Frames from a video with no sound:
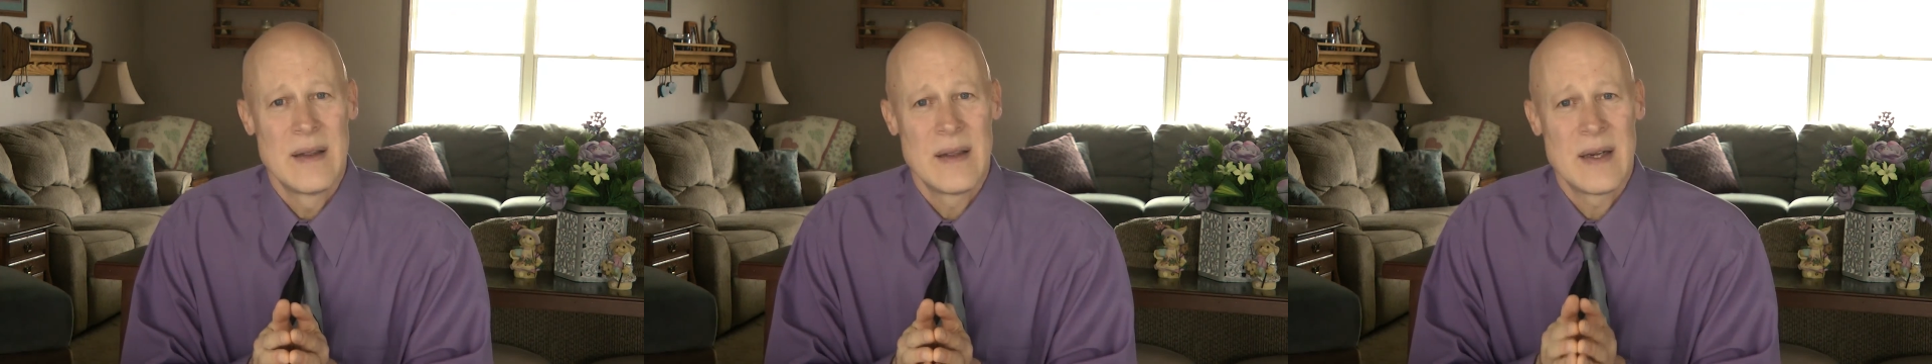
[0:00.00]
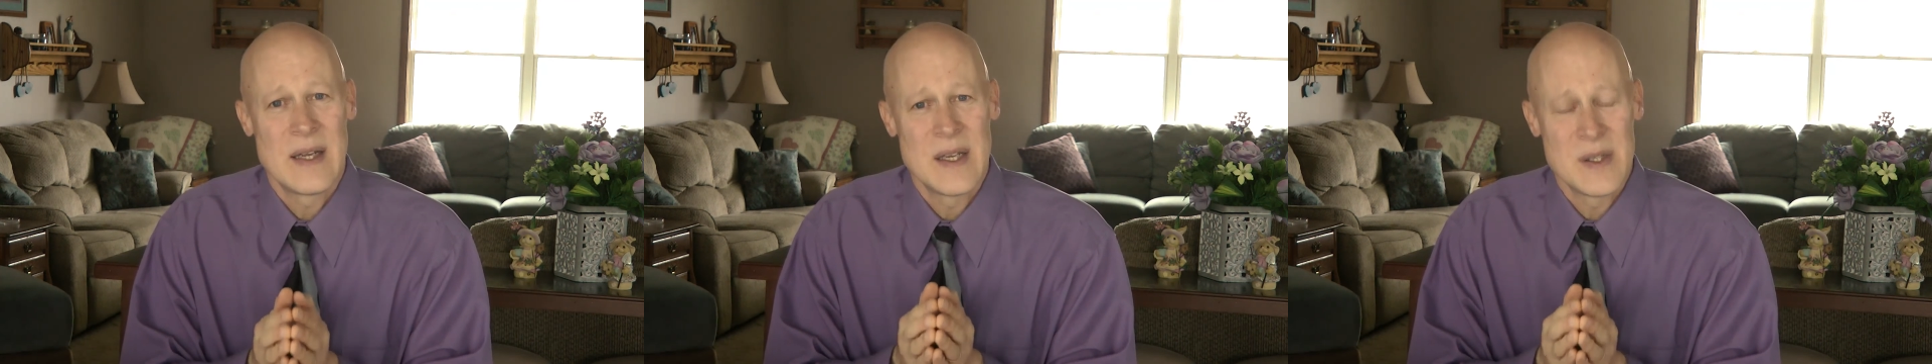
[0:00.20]

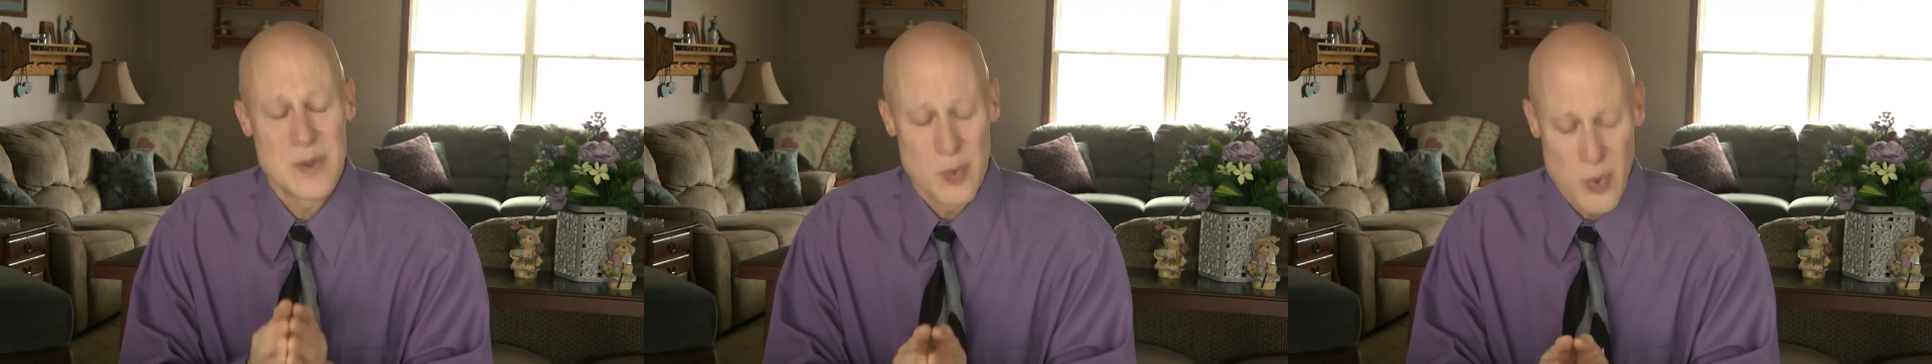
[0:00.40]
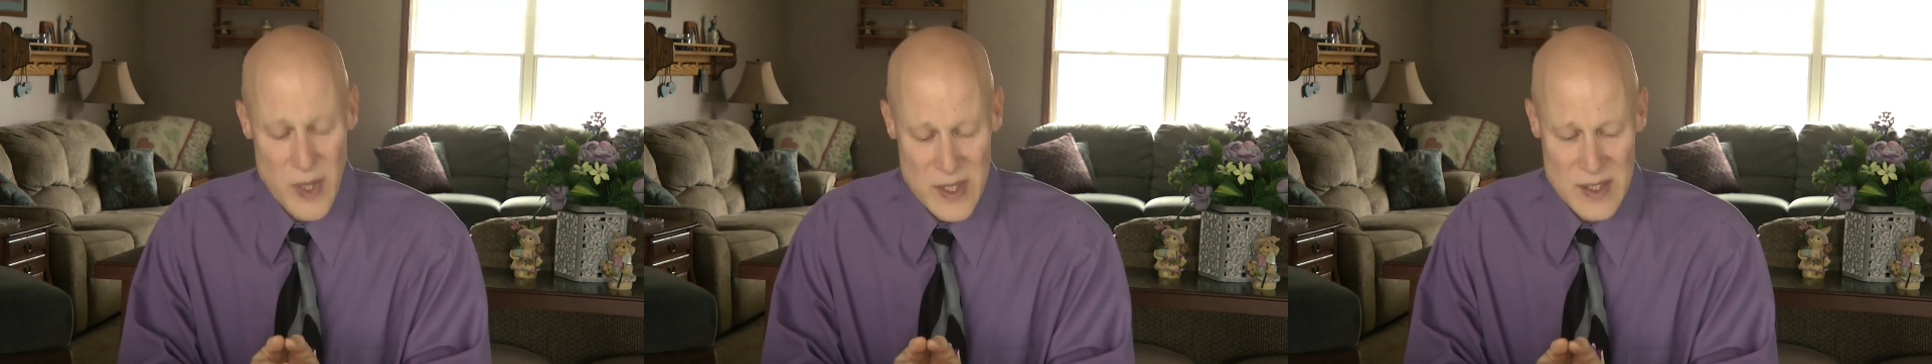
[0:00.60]
that he's
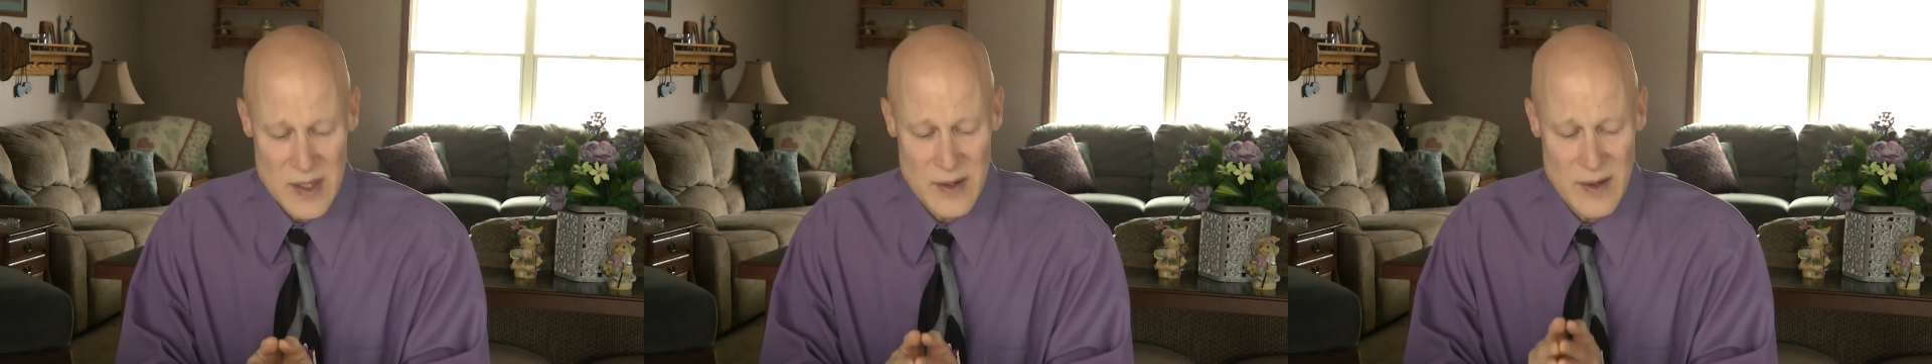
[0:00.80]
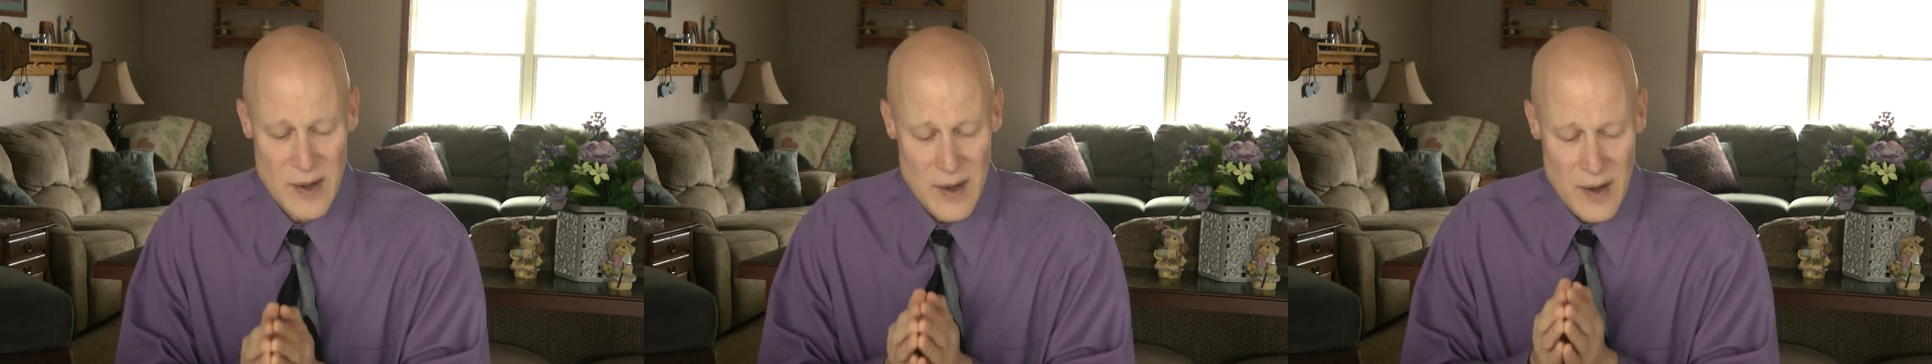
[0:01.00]

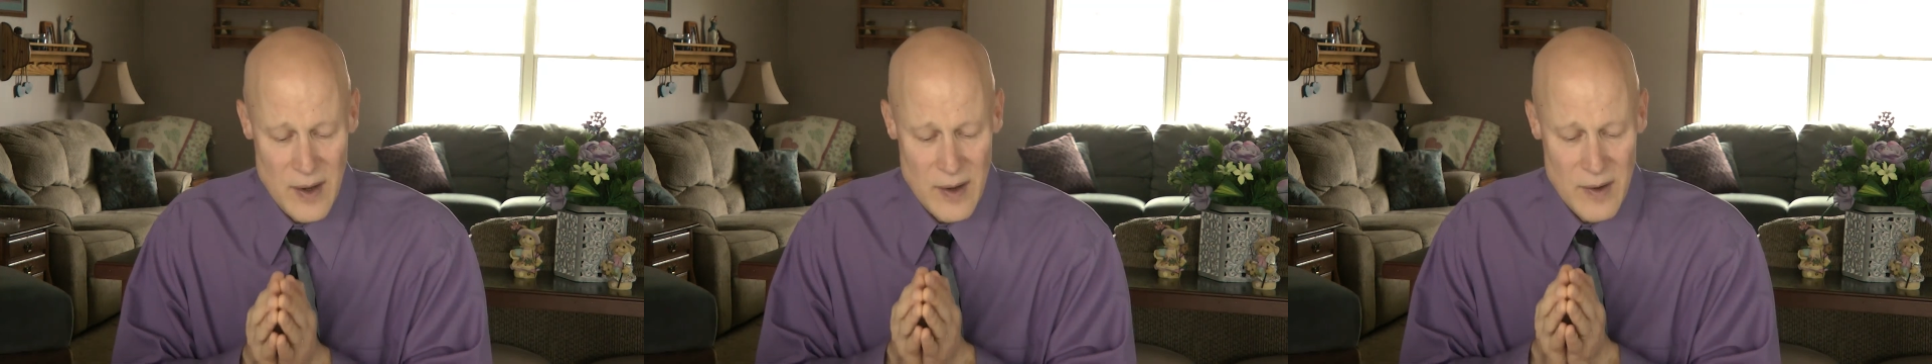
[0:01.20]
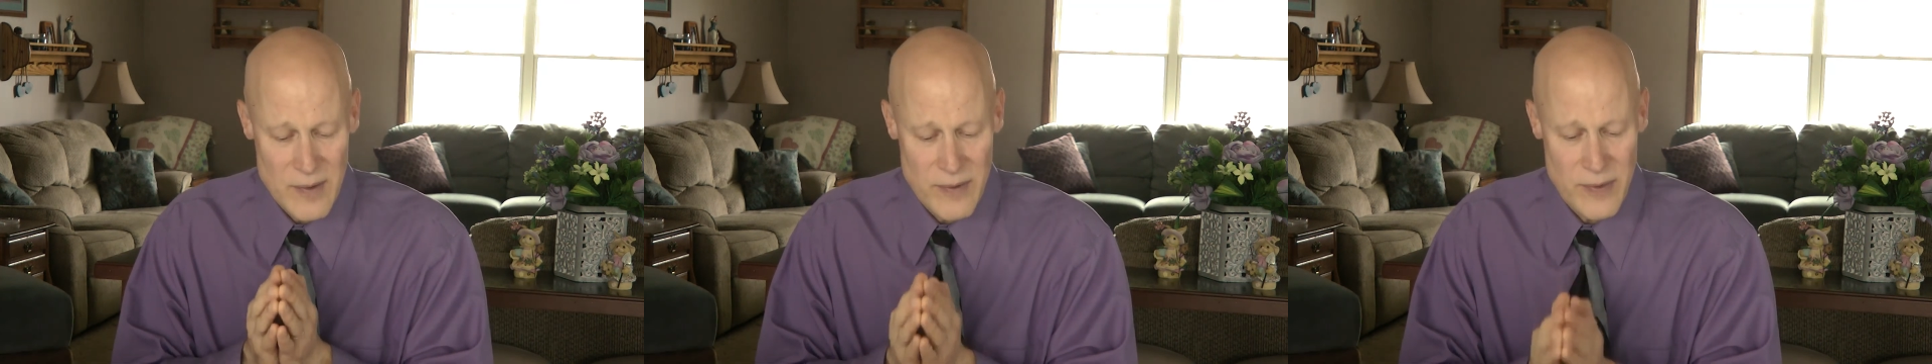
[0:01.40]
risen
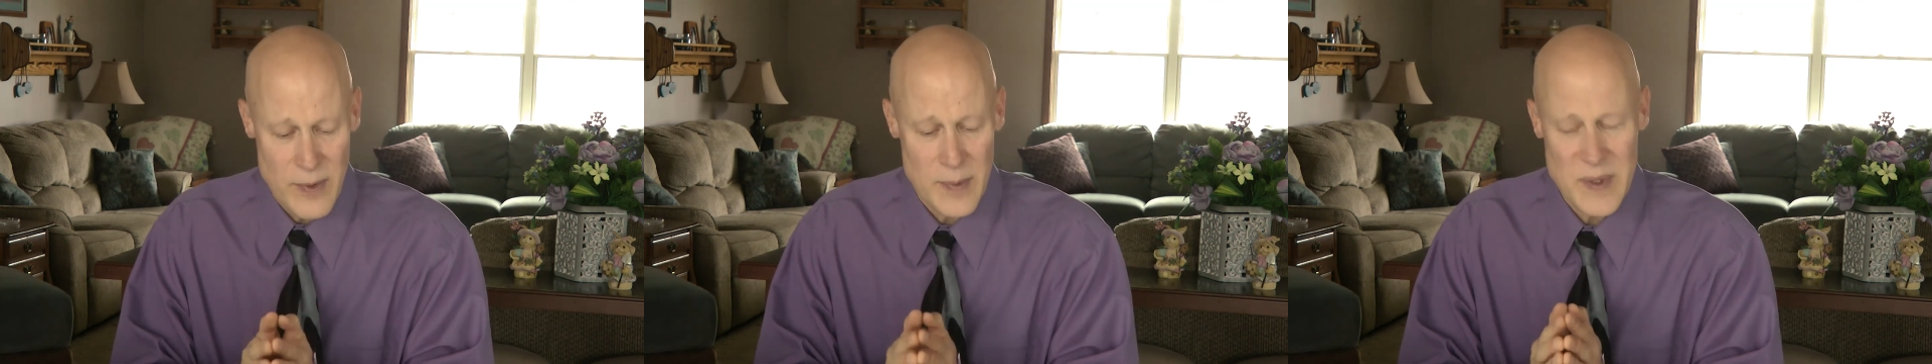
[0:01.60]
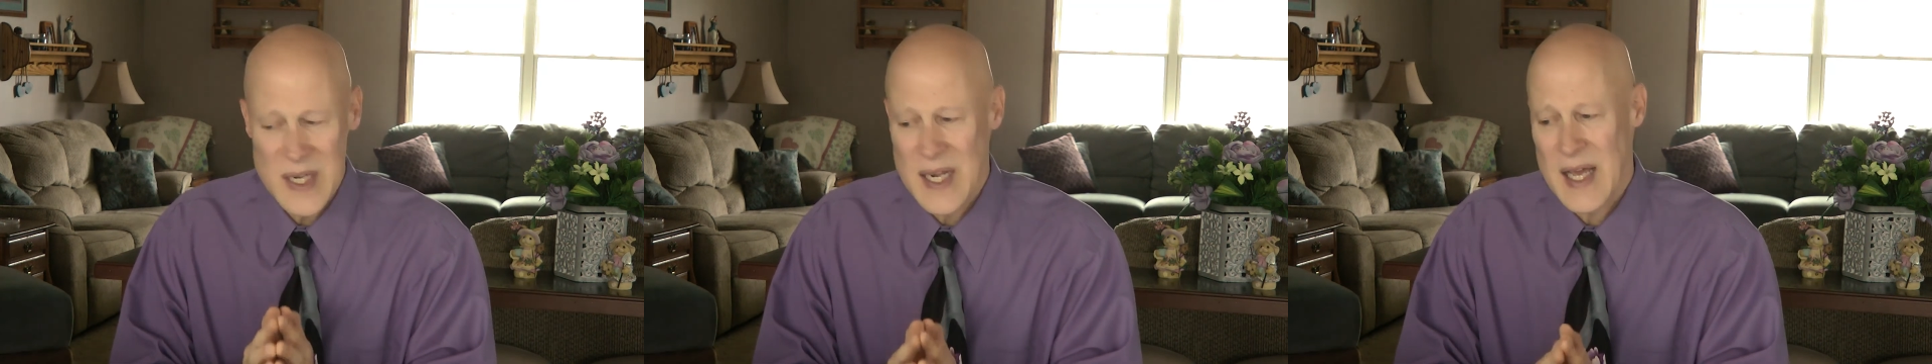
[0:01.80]

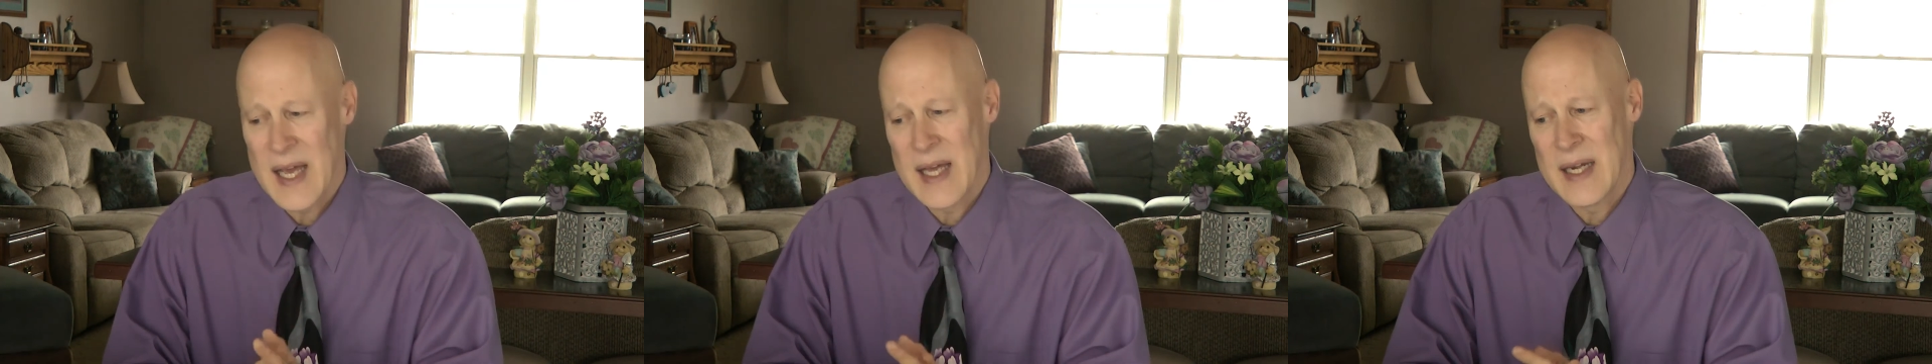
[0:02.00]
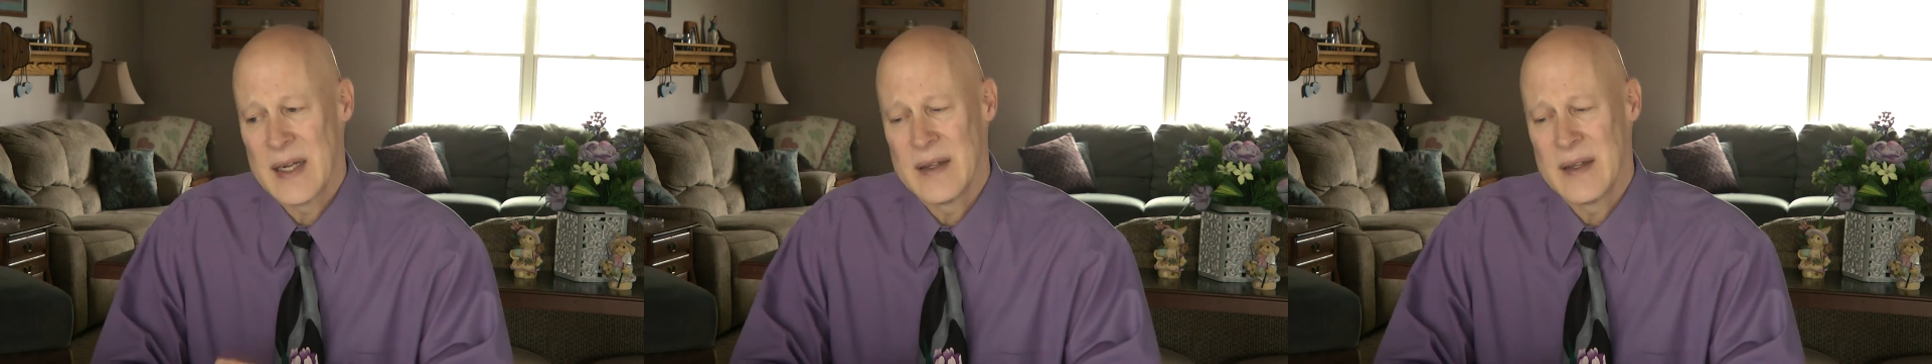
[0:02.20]
from the dead.